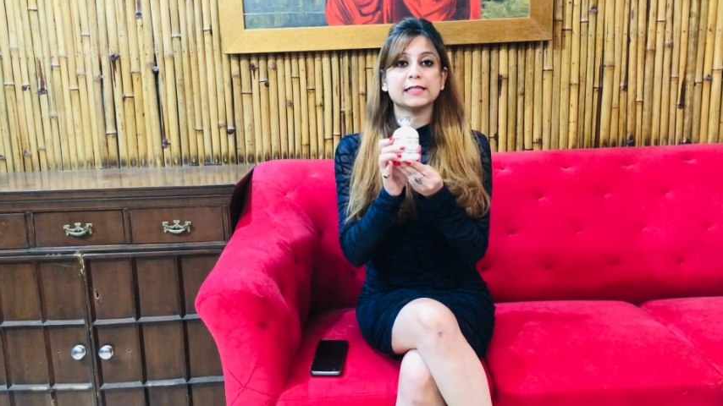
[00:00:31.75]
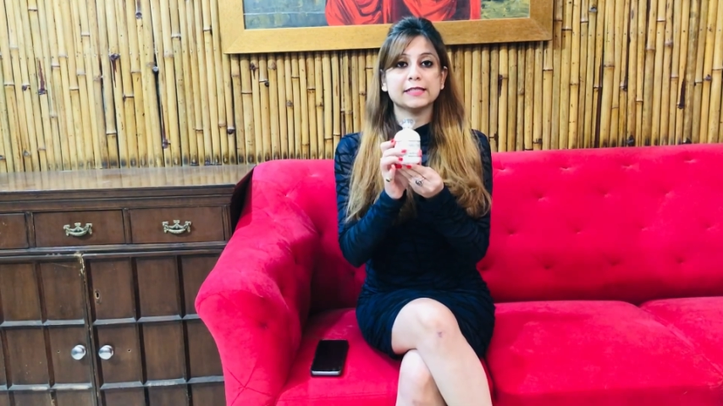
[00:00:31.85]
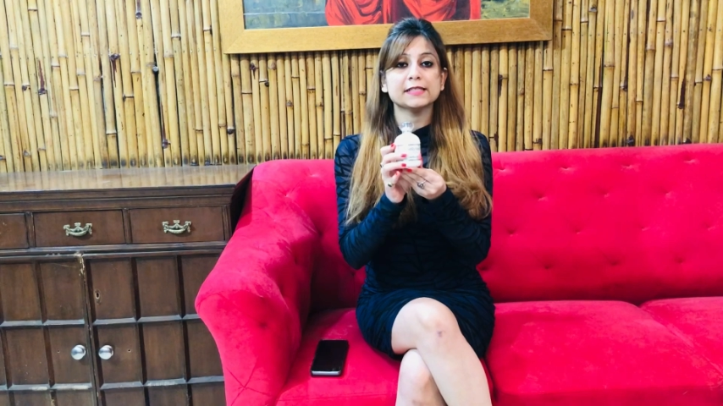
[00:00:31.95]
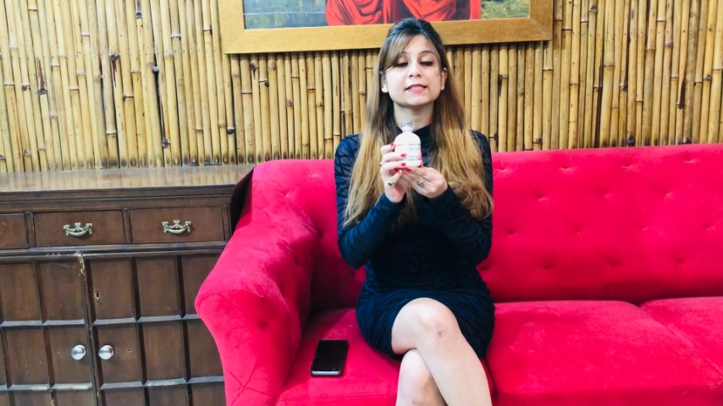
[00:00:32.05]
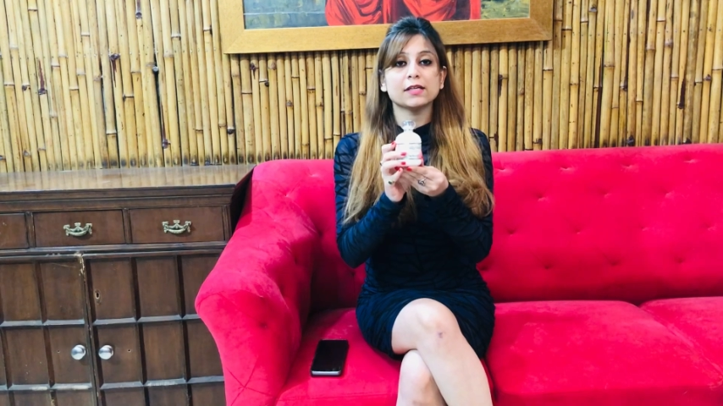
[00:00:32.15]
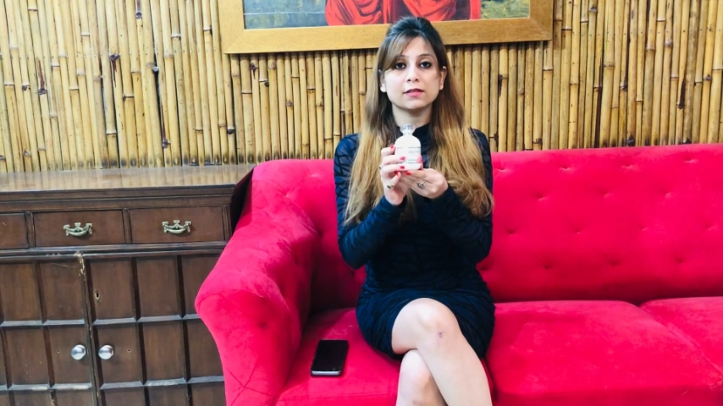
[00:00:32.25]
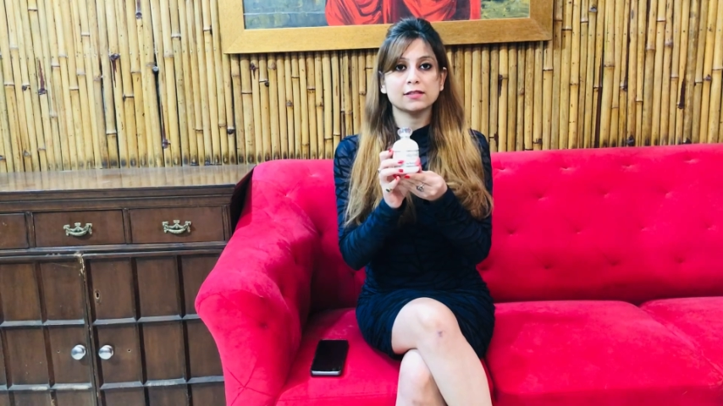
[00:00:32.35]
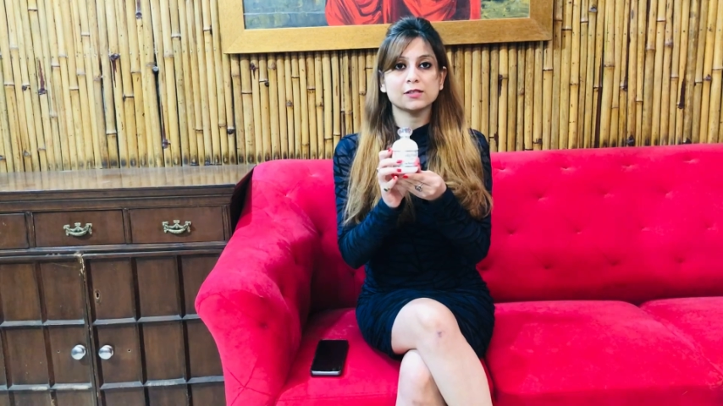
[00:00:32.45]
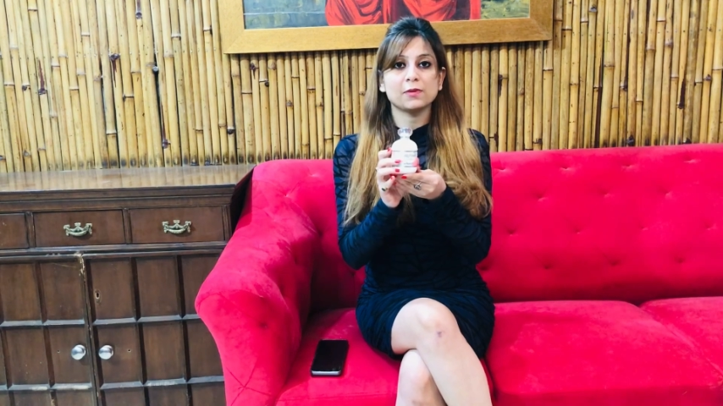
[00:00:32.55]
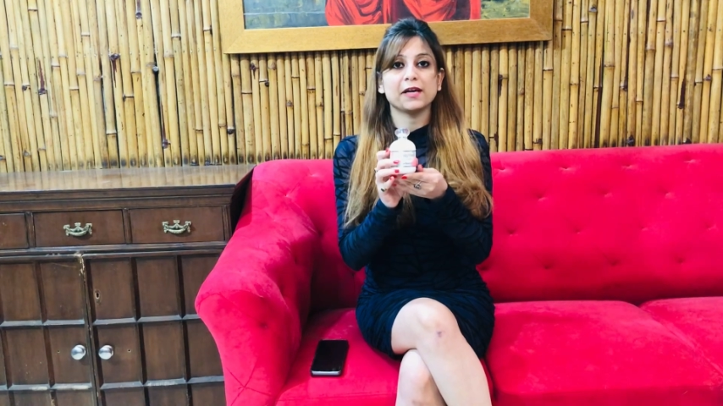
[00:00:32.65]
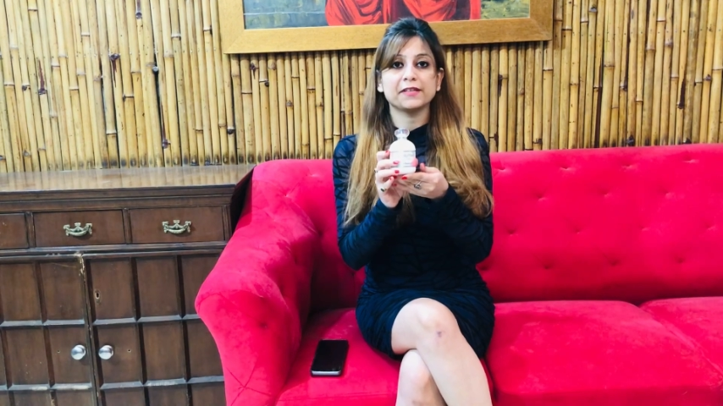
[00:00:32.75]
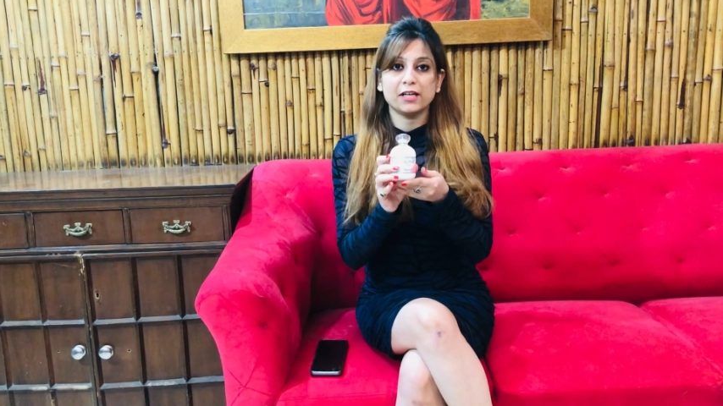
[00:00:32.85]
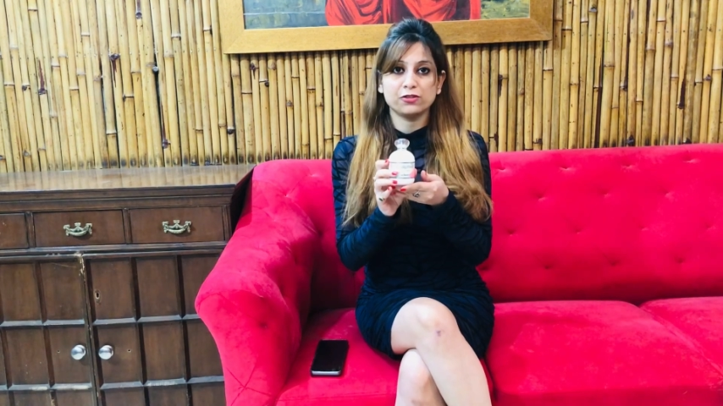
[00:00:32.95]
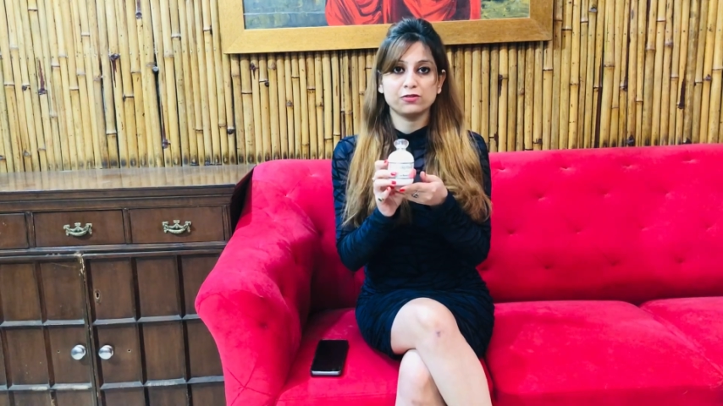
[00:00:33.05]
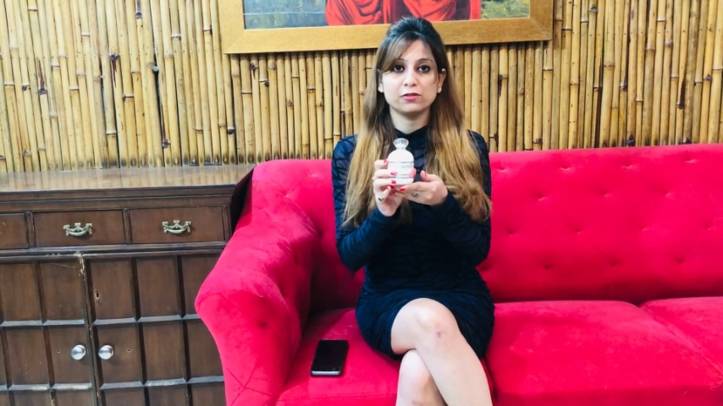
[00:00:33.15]
Anais Anais by
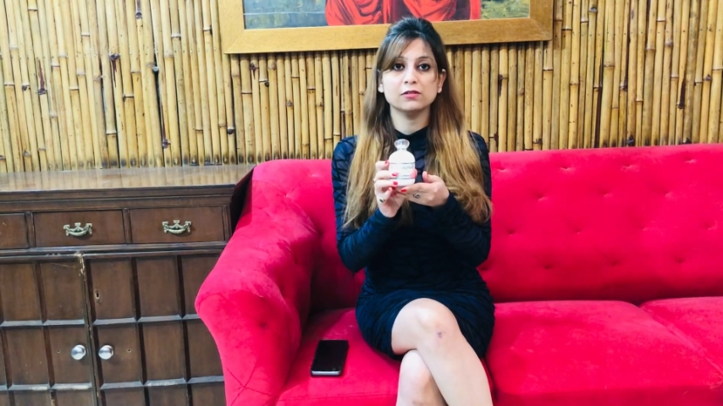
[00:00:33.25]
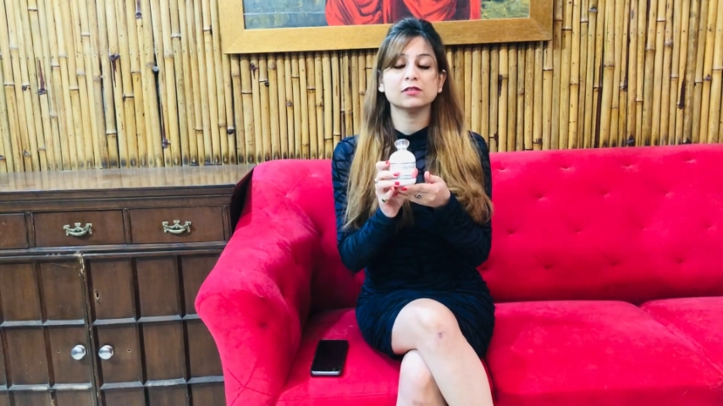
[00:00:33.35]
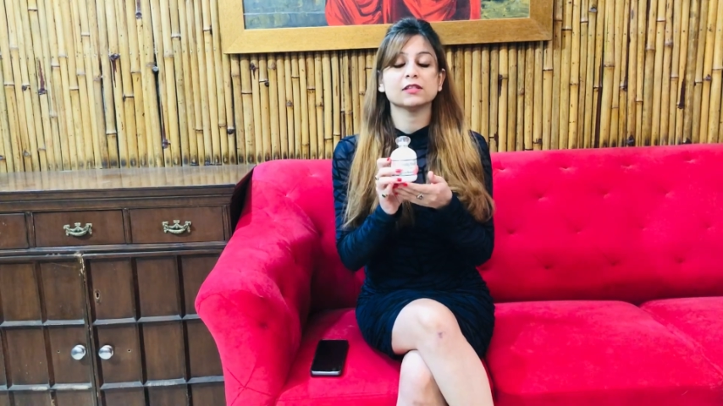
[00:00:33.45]
Cacharel.